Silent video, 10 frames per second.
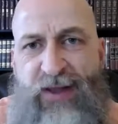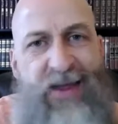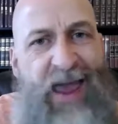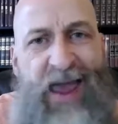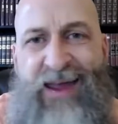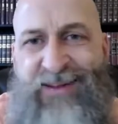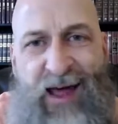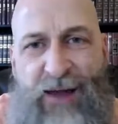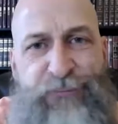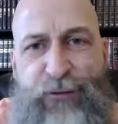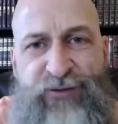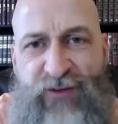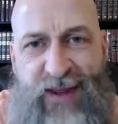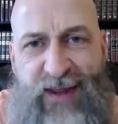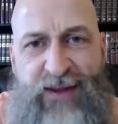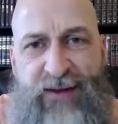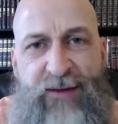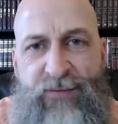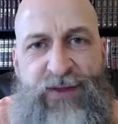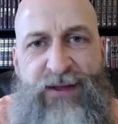and not forsake
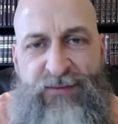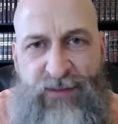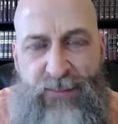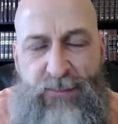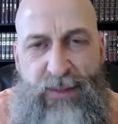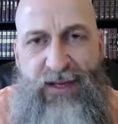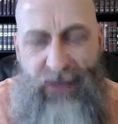the assembling of